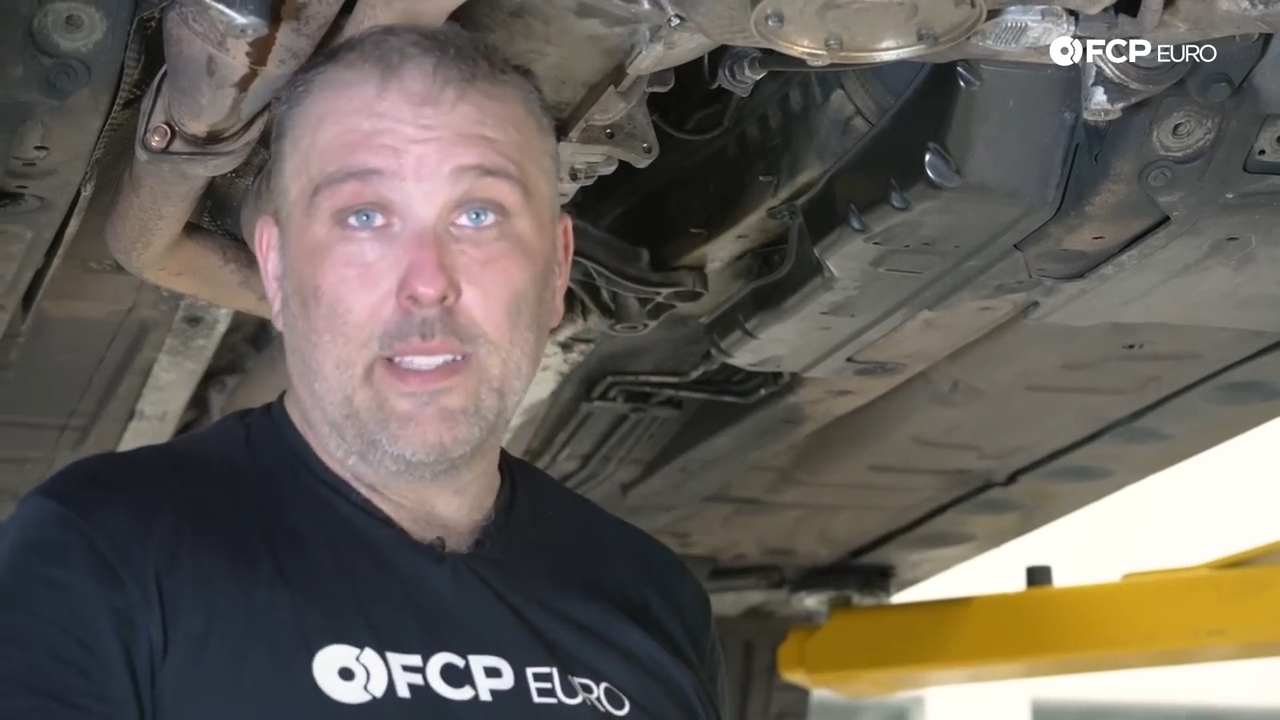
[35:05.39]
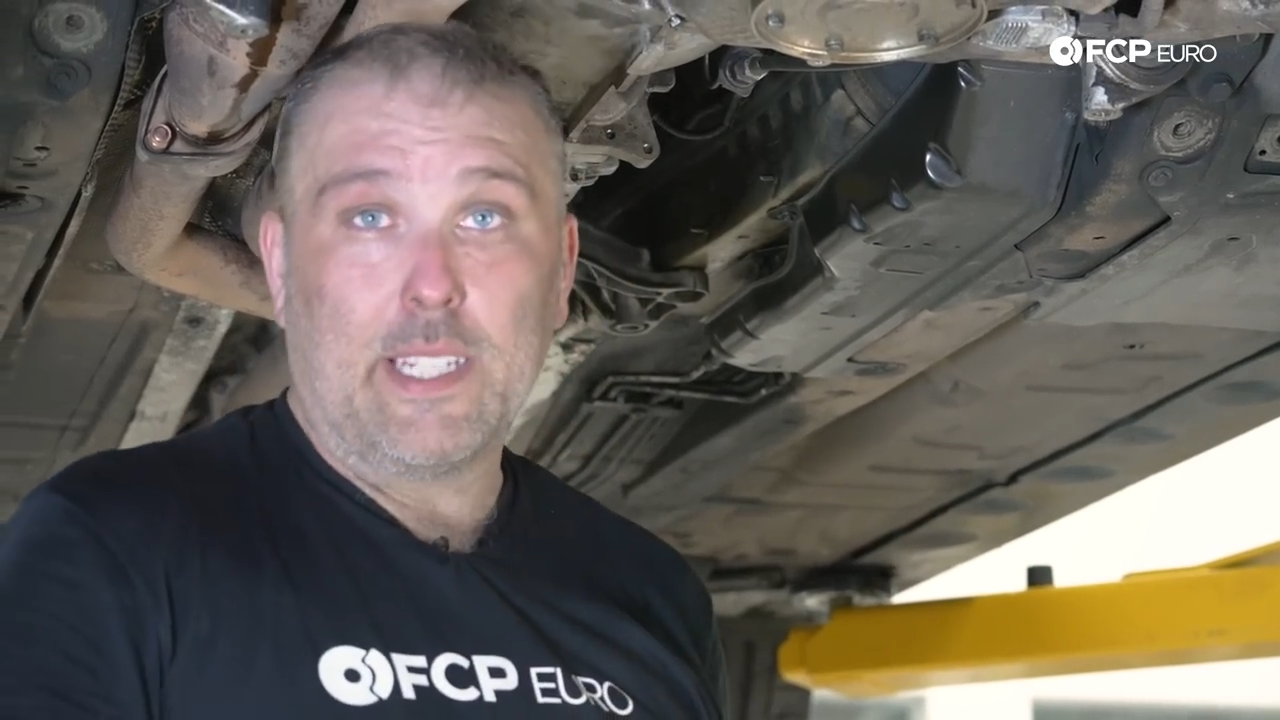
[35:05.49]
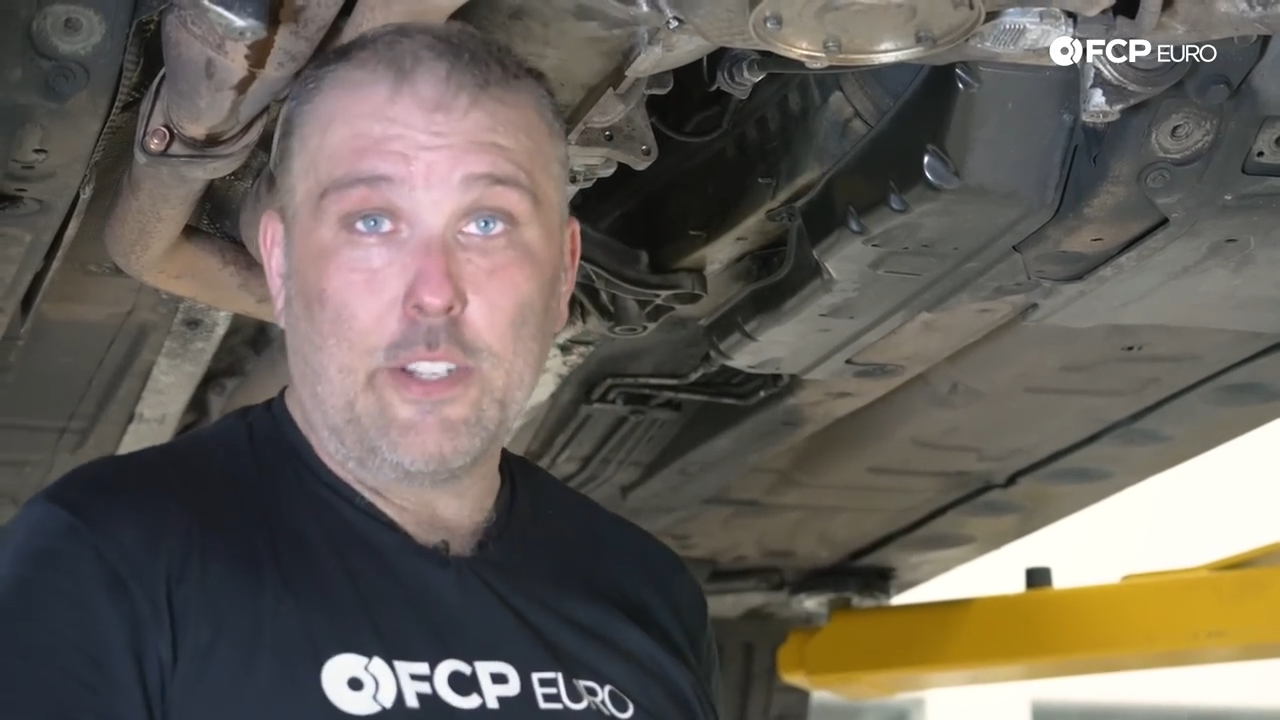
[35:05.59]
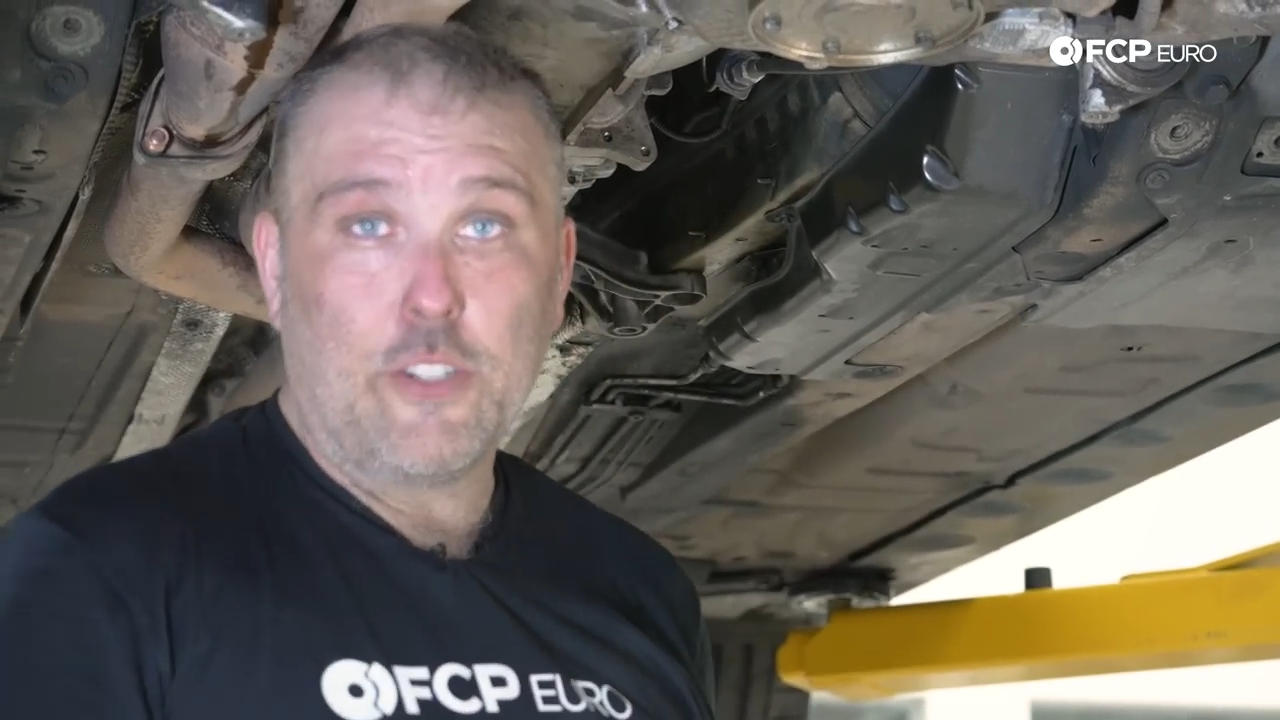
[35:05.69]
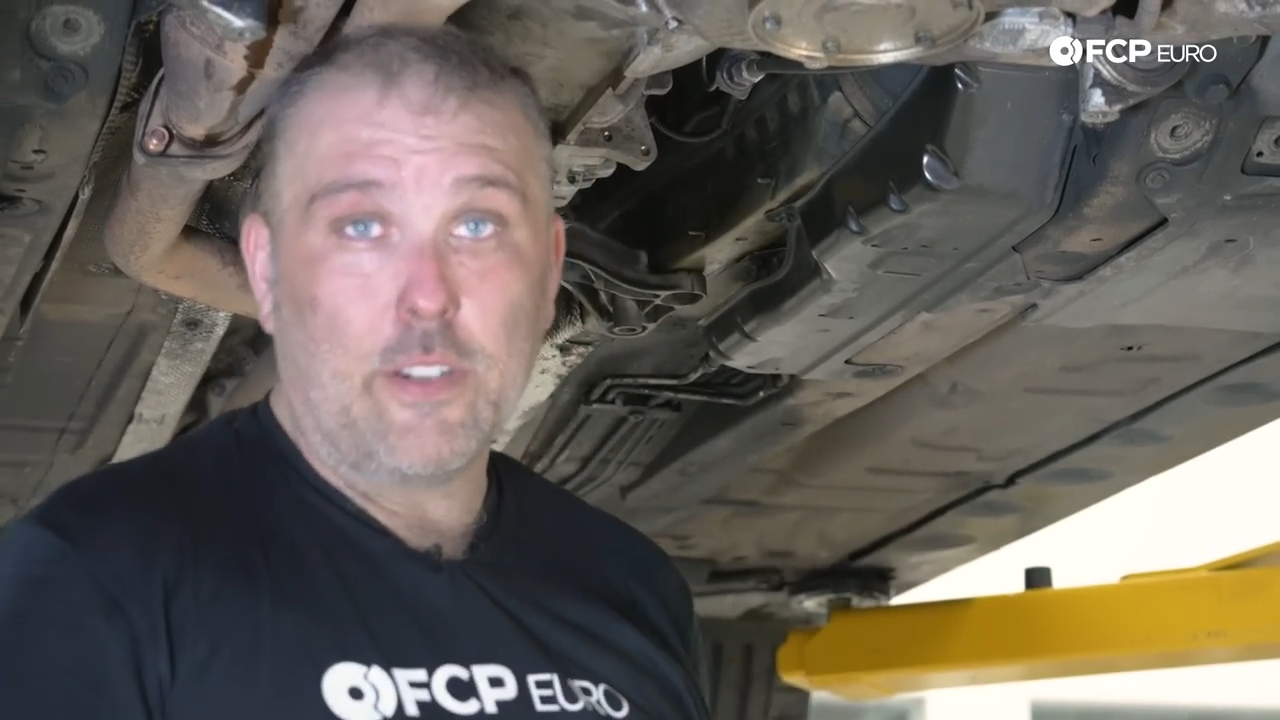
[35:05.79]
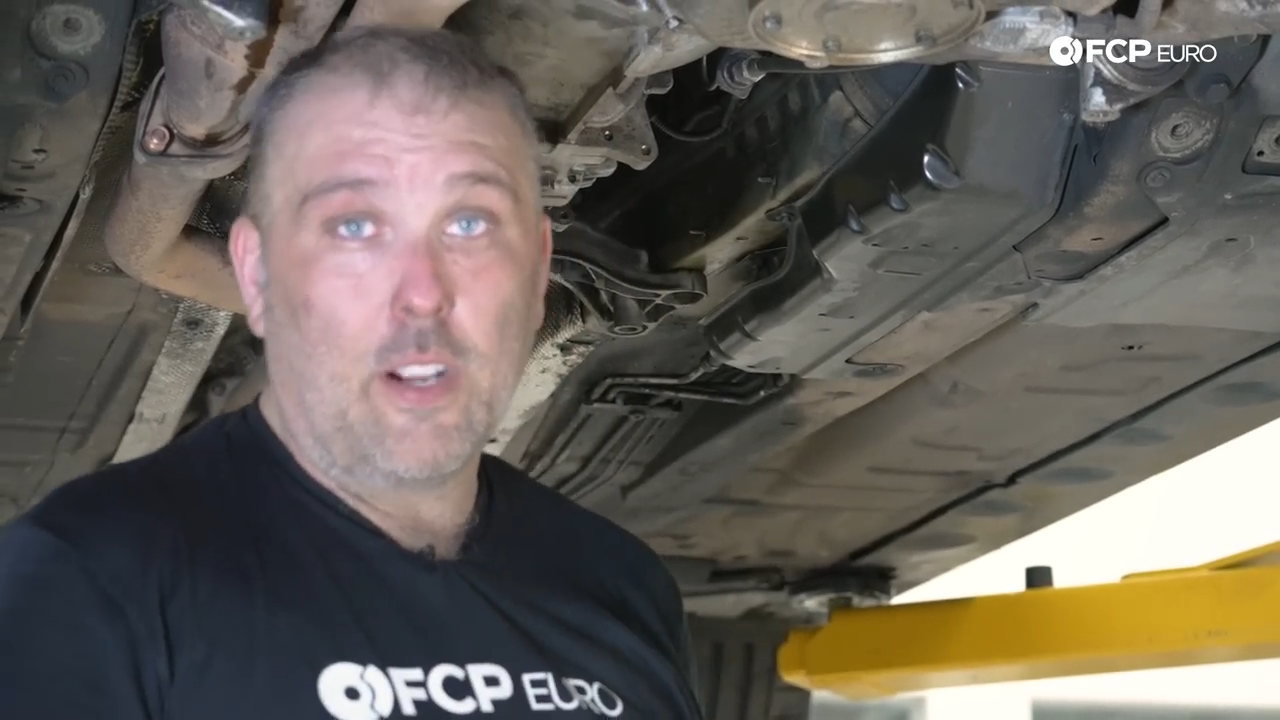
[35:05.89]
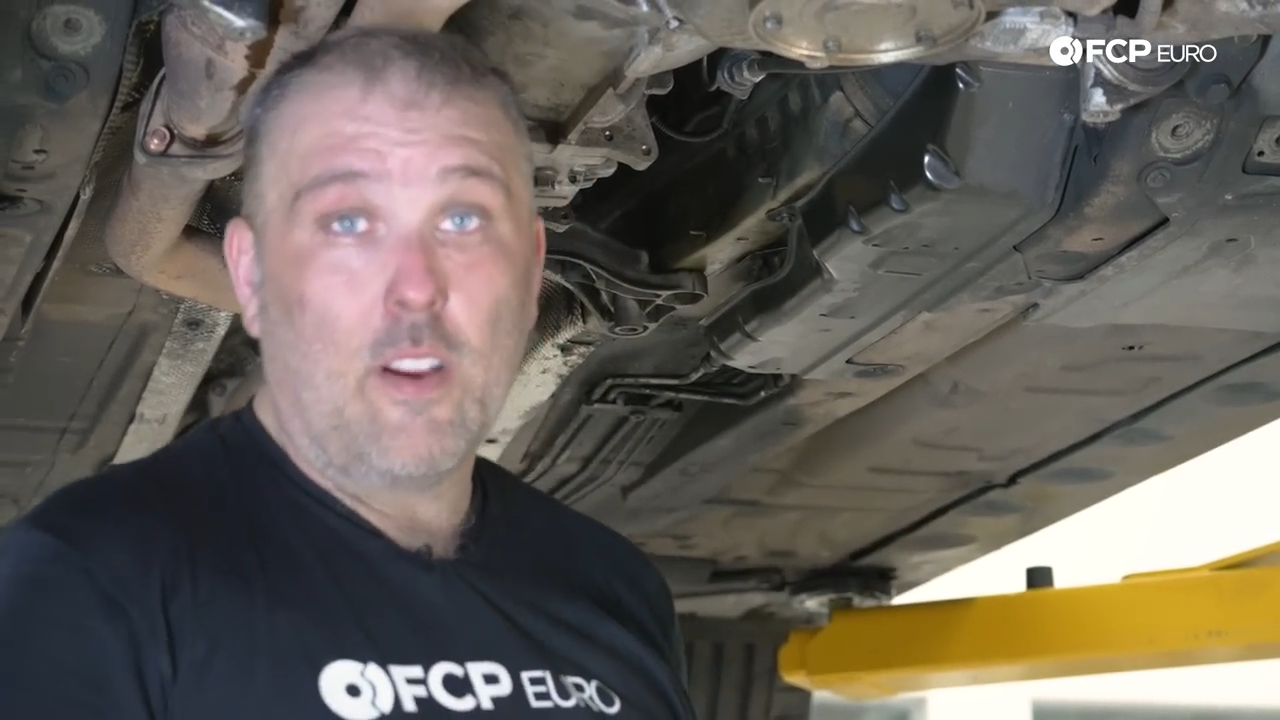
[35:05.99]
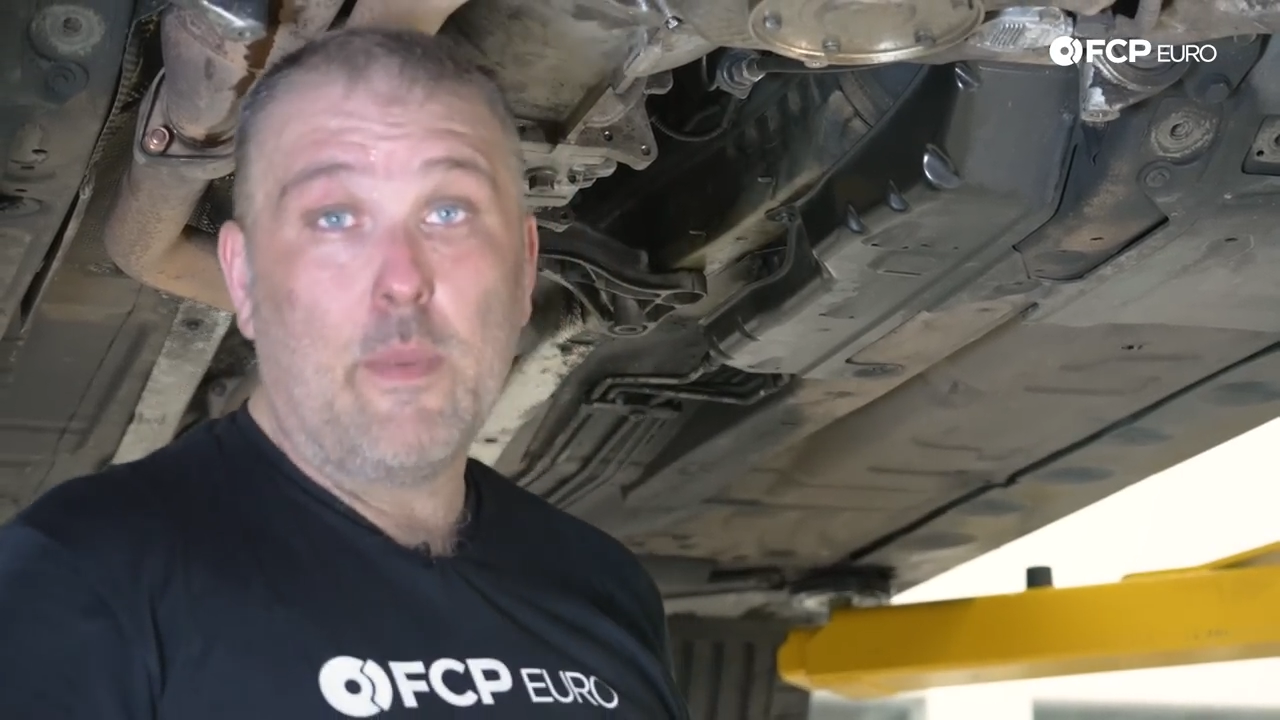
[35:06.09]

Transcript: on the condition of your car,